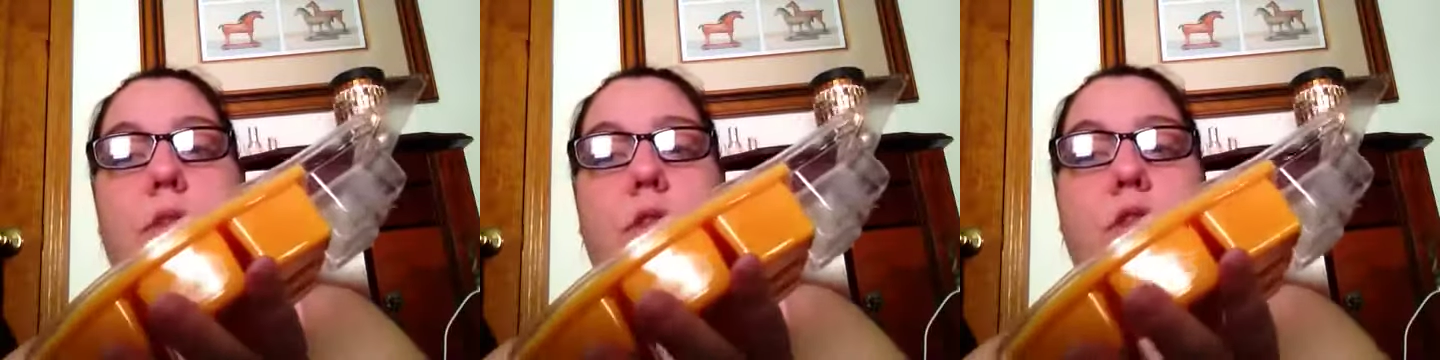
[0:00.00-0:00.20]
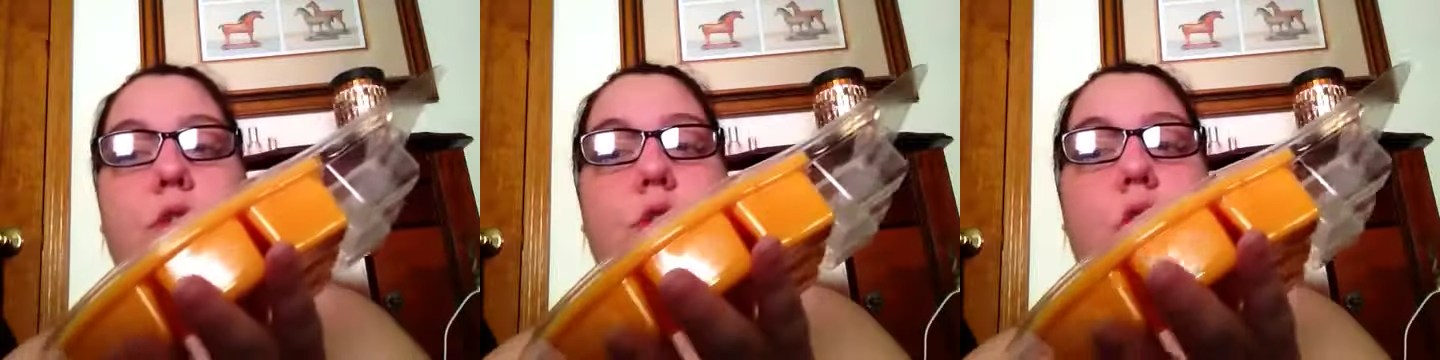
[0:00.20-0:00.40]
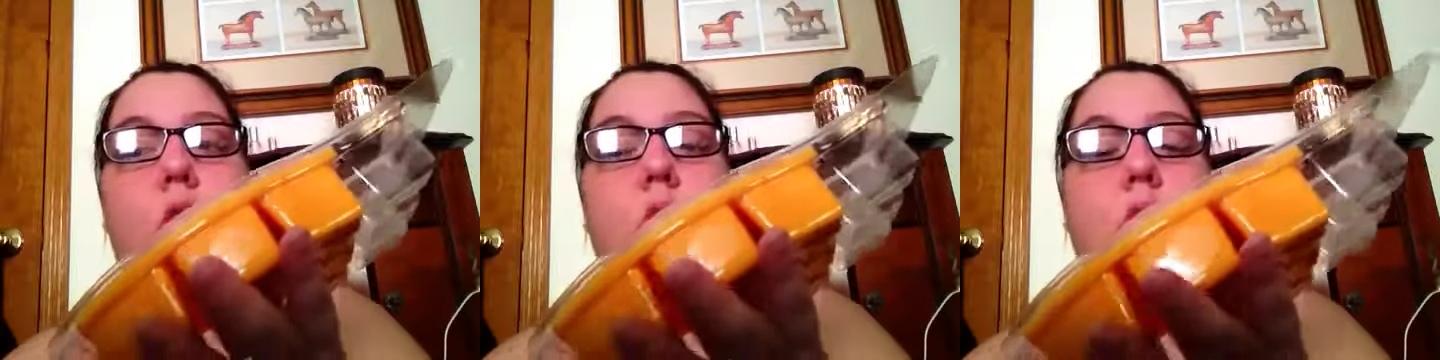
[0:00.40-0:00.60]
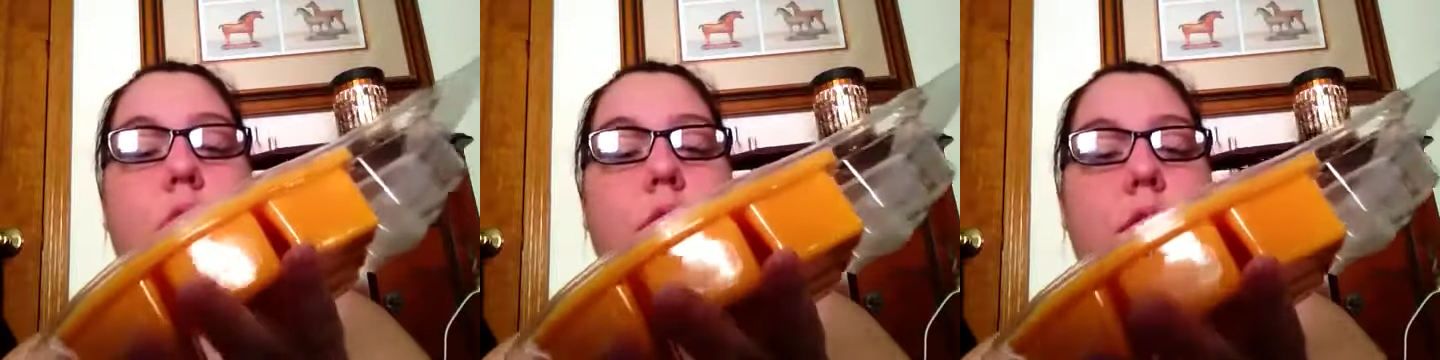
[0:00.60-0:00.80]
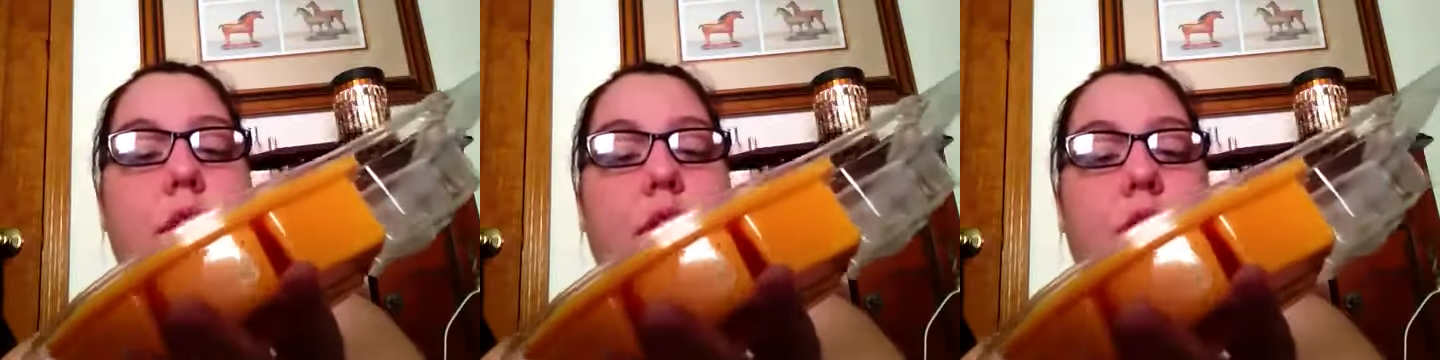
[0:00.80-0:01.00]

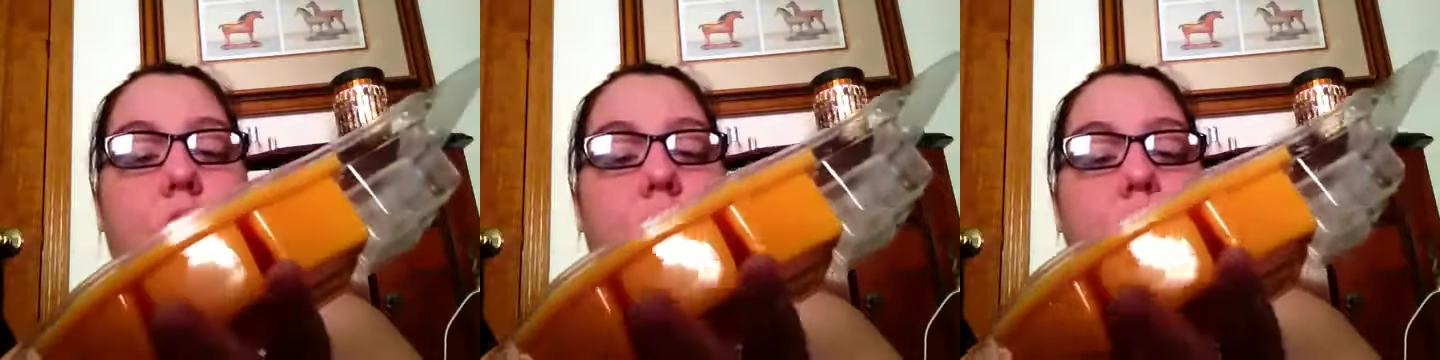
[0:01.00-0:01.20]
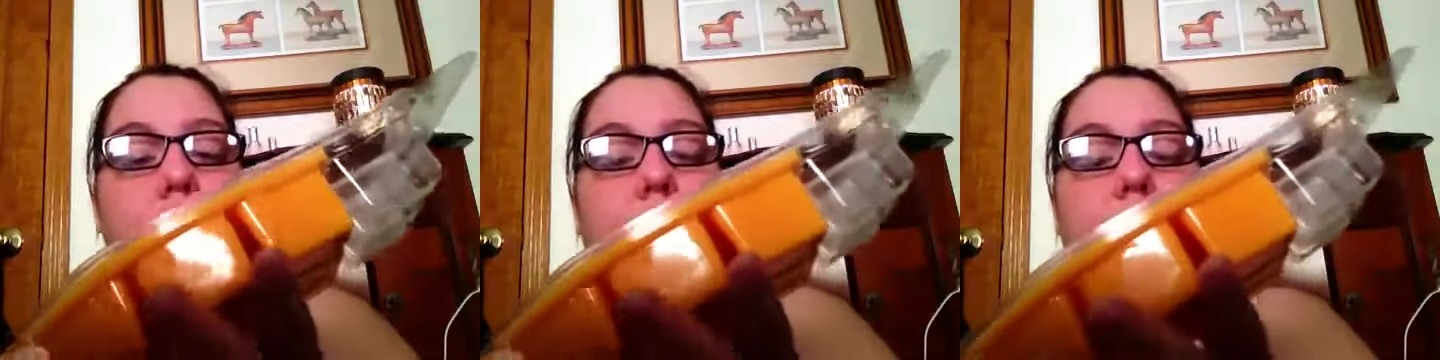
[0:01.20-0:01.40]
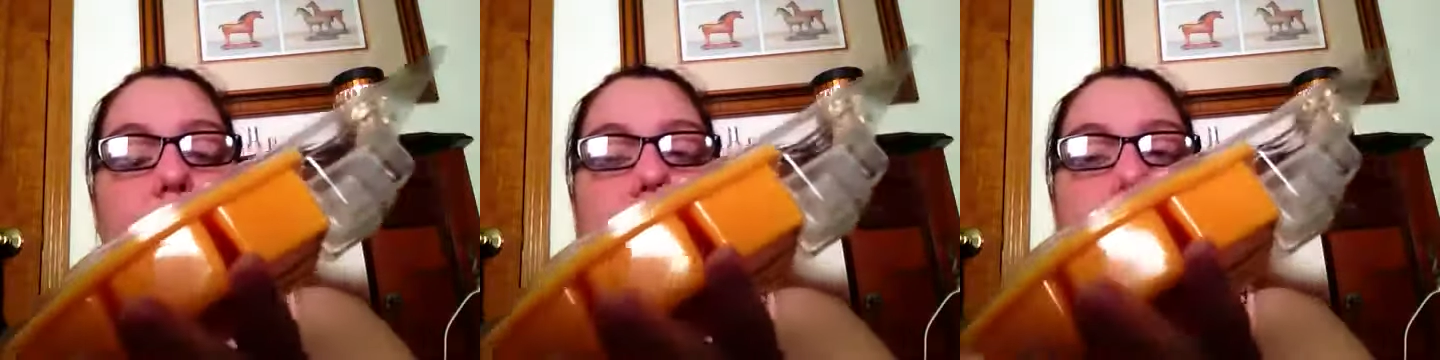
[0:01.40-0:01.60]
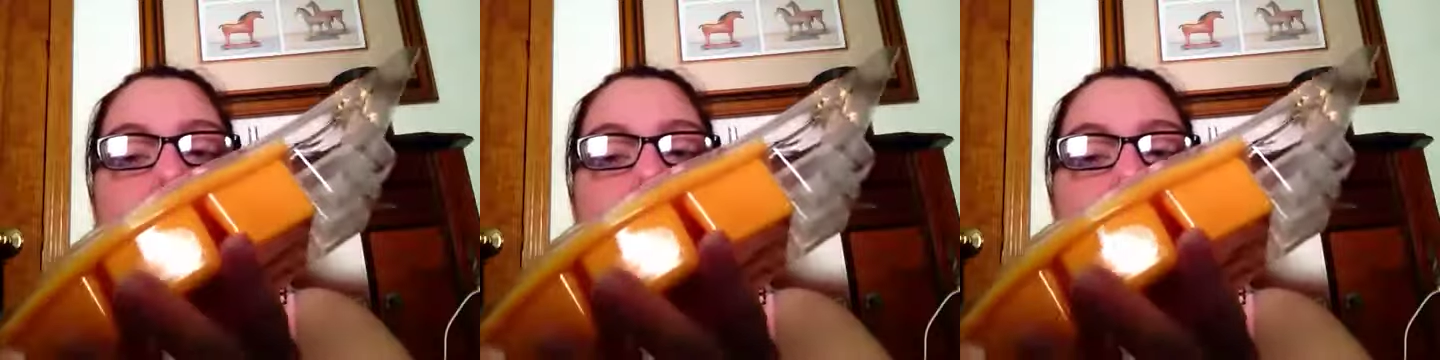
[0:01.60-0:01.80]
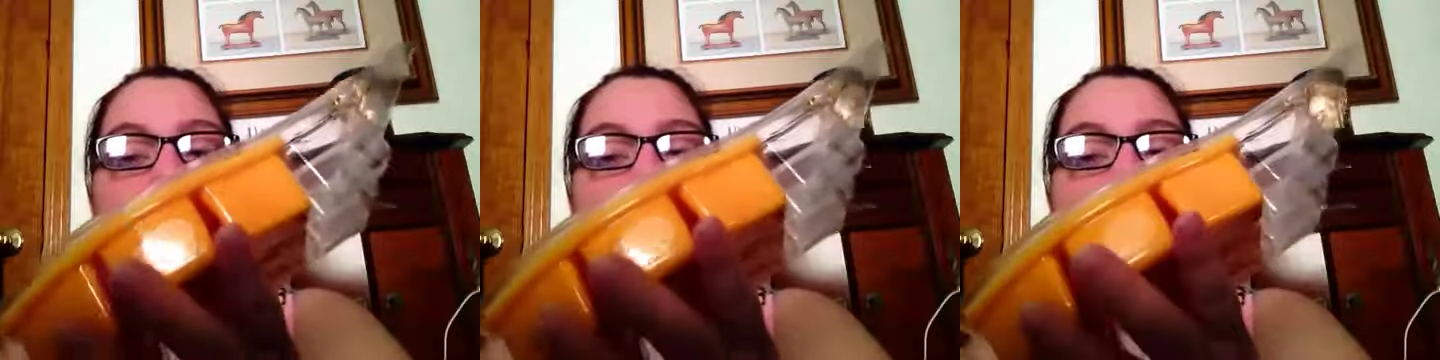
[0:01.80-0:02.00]
strong citrus, and I can
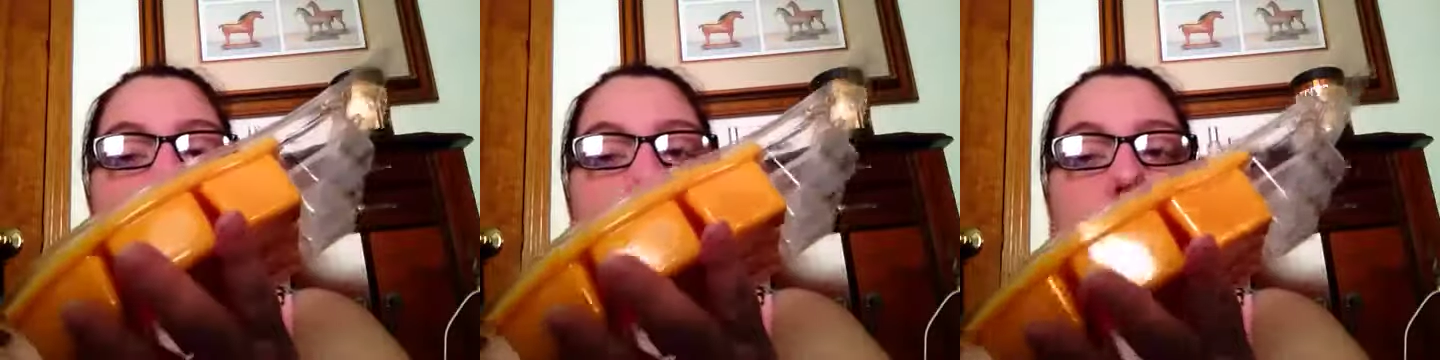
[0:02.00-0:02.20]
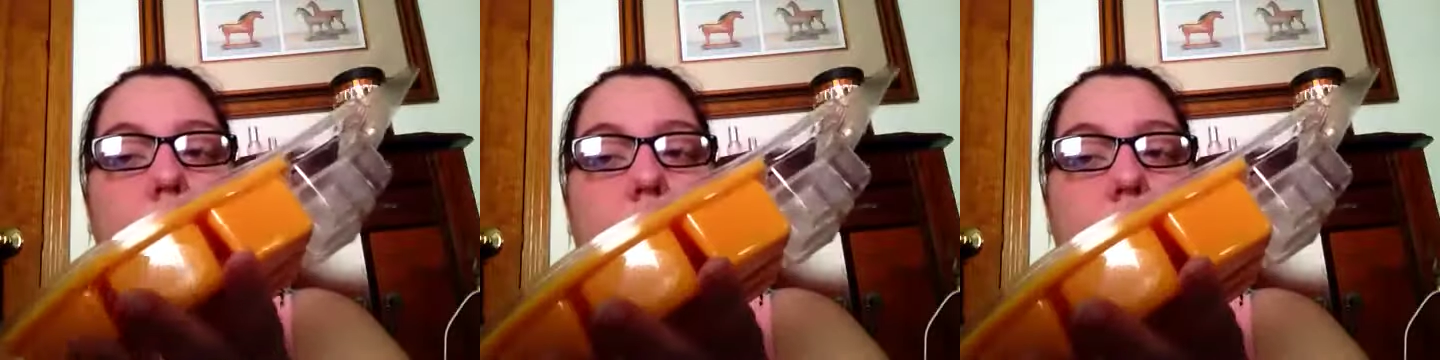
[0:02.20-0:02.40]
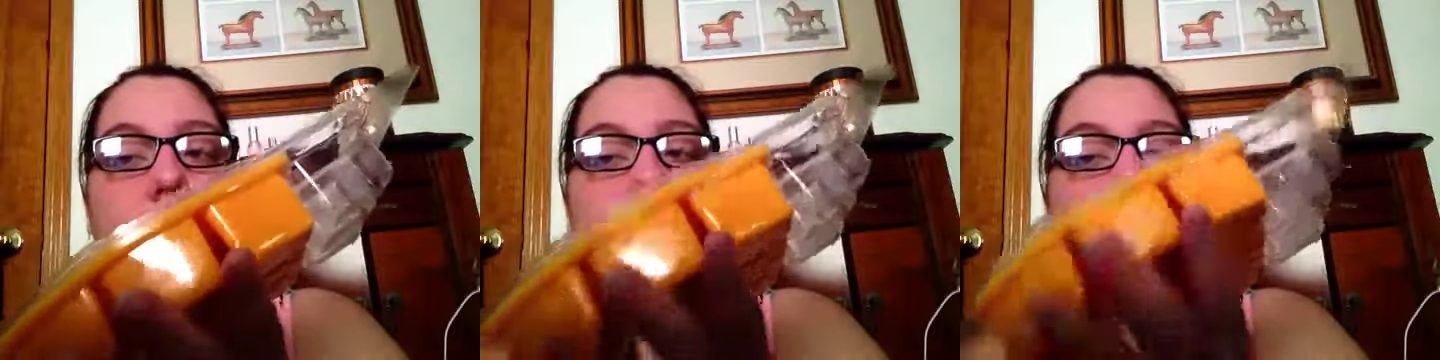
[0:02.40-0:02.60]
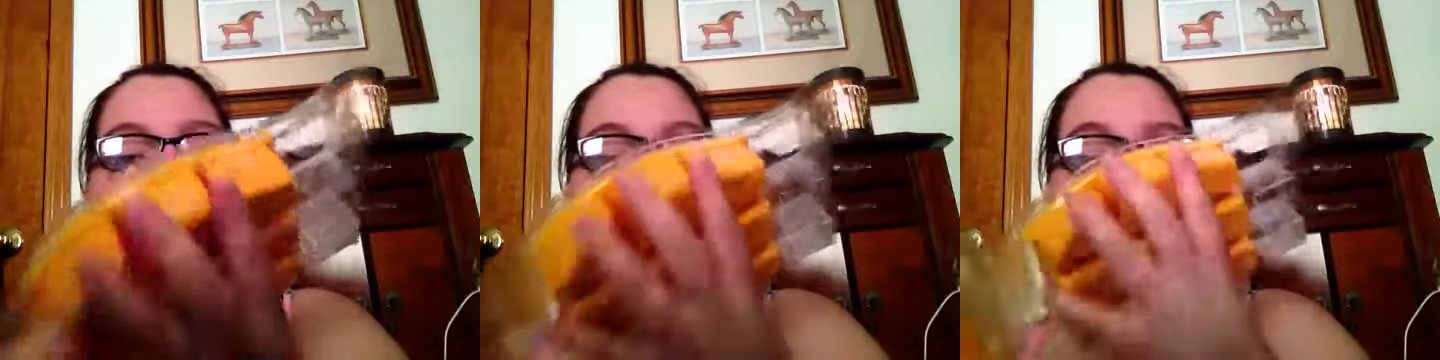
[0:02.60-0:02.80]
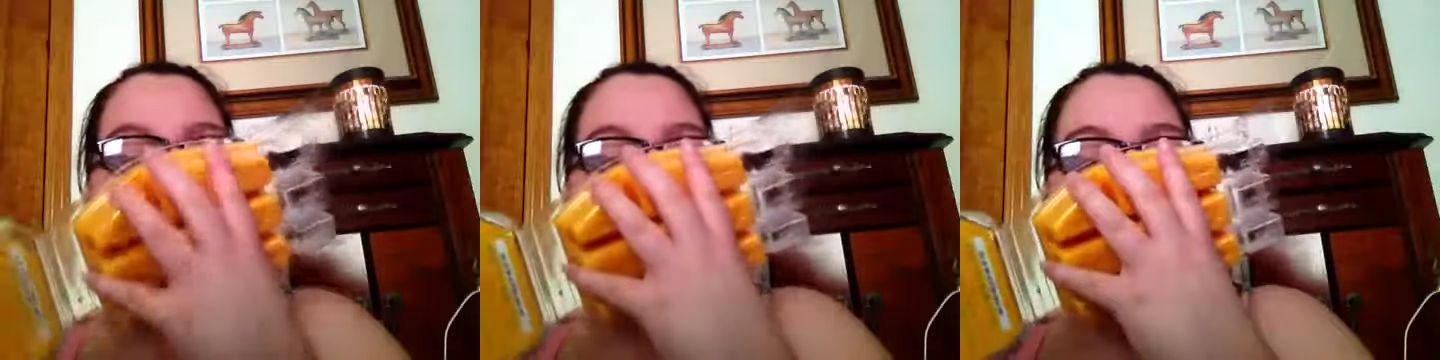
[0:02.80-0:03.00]
smell a little bit of the rosemary,
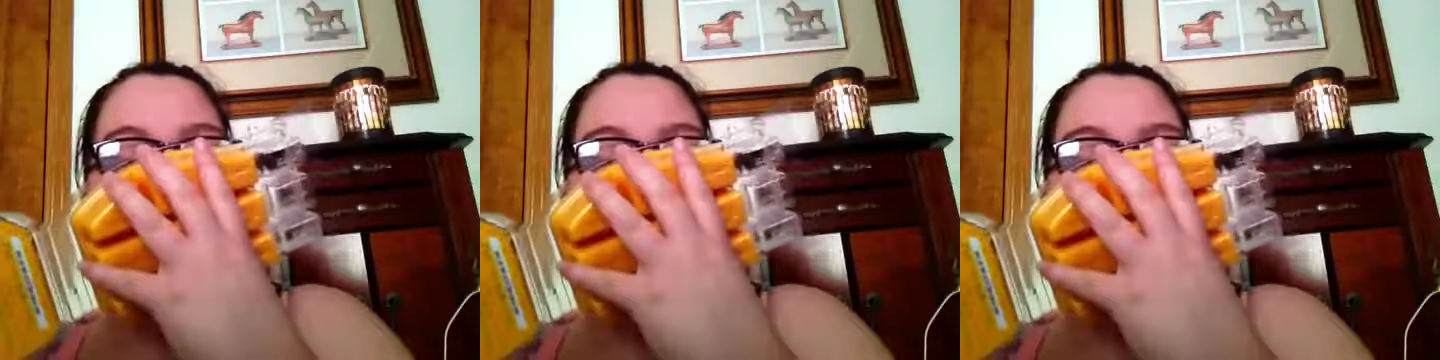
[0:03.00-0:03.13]
kind of.